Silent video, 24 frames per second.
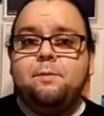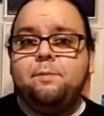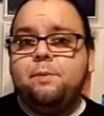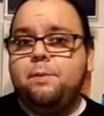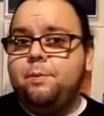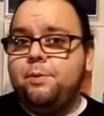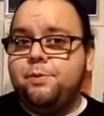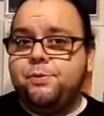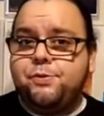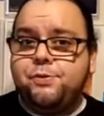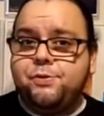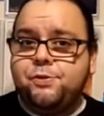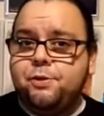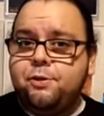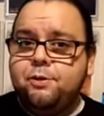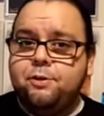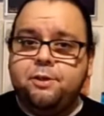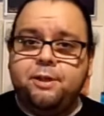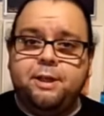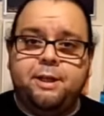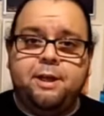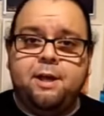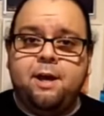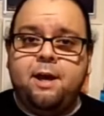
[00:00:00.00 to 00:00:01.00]
but most
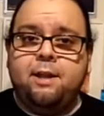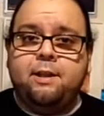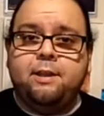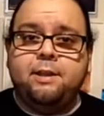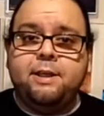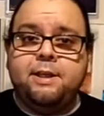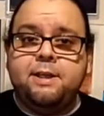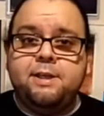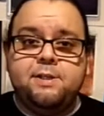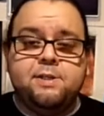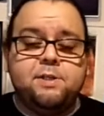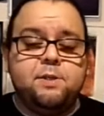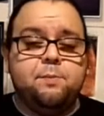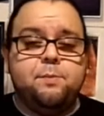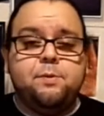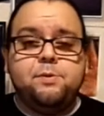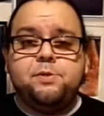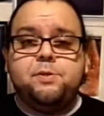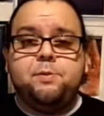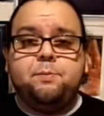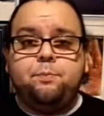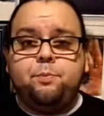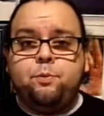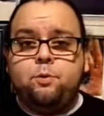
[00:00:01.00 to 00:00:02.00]
certainly not least, the
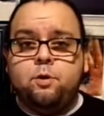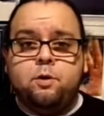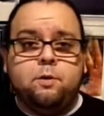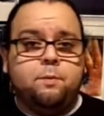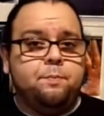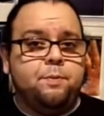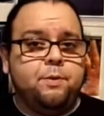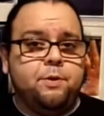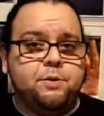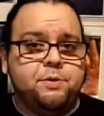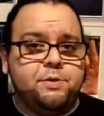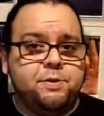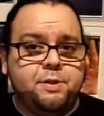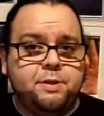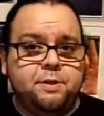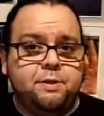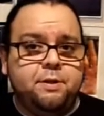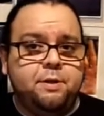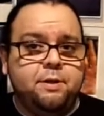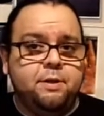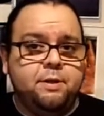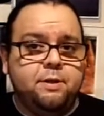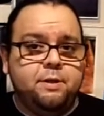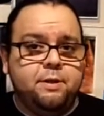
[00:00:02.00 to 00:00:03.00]
most important
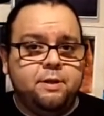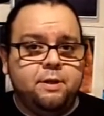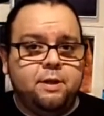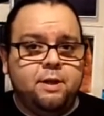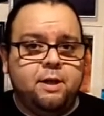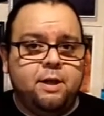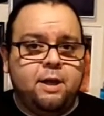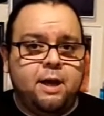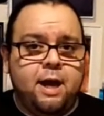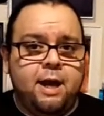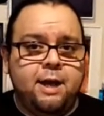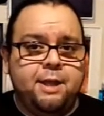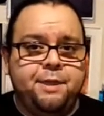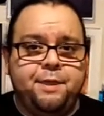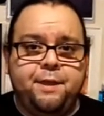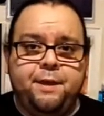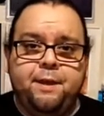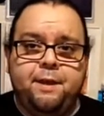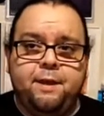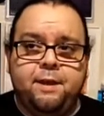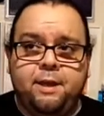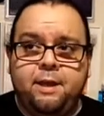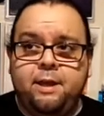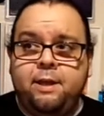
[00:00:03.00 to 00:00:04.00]
person, I
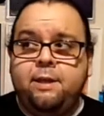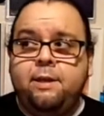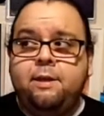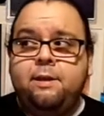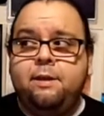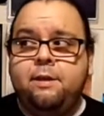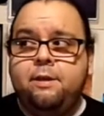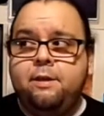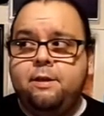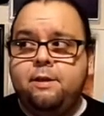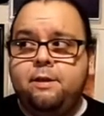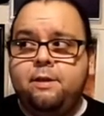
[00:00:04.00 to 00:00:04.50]
think, in